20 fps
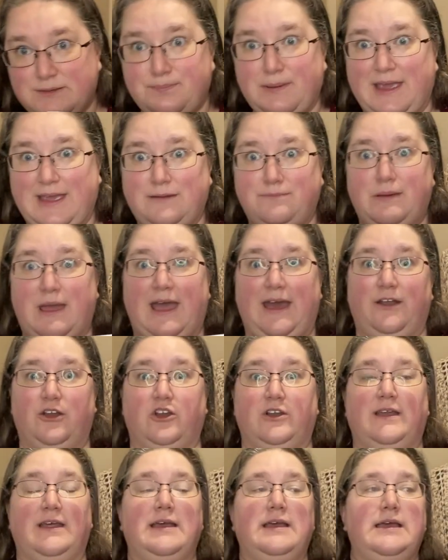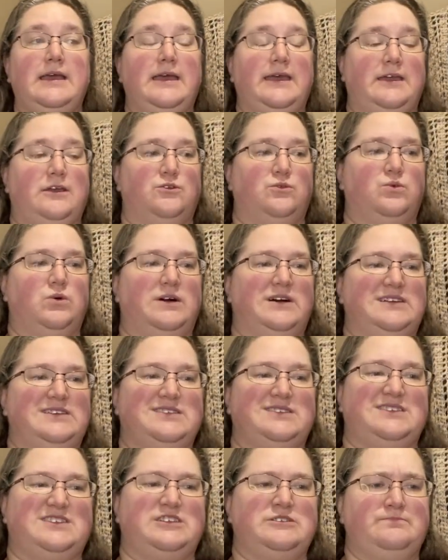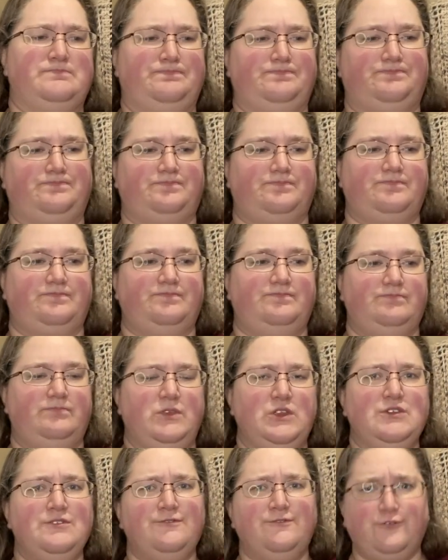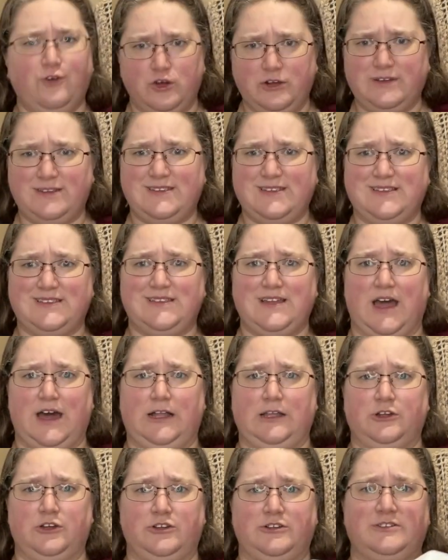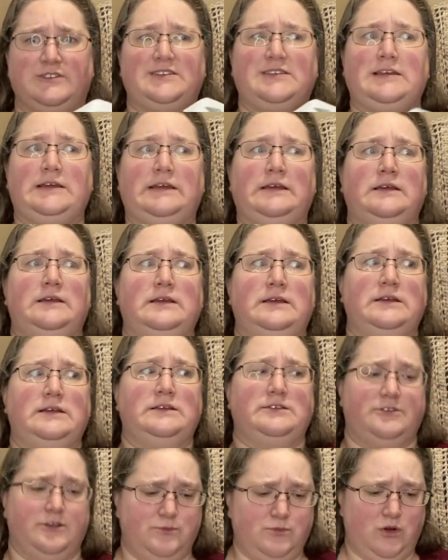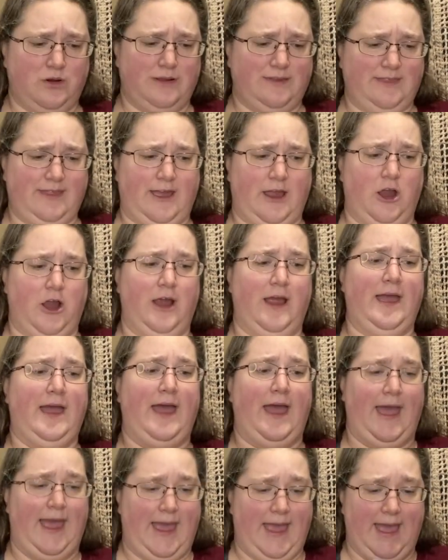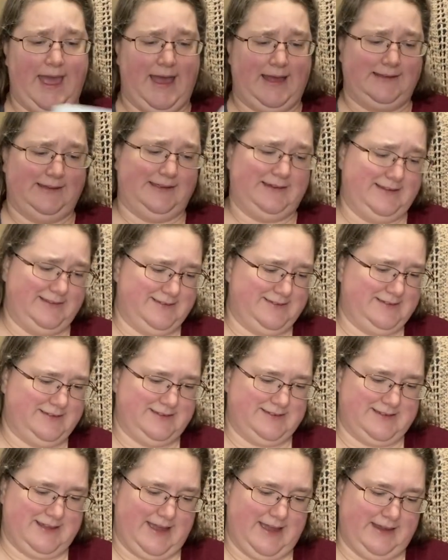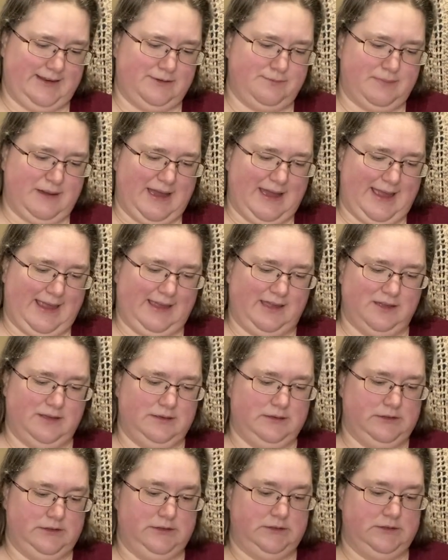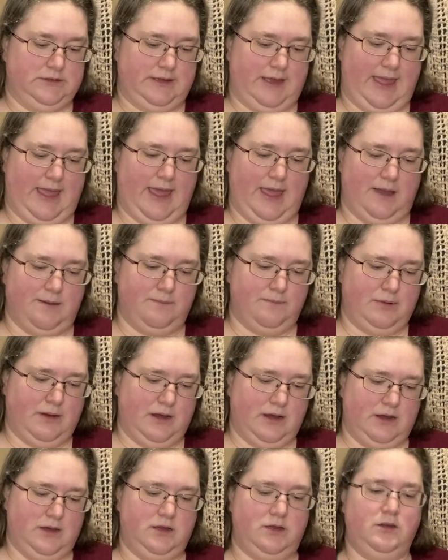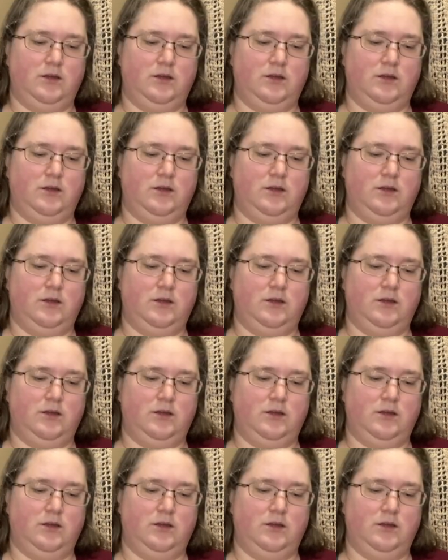a paid pattern. It was $4 to $6, somewhere in there, and it is designed by Amba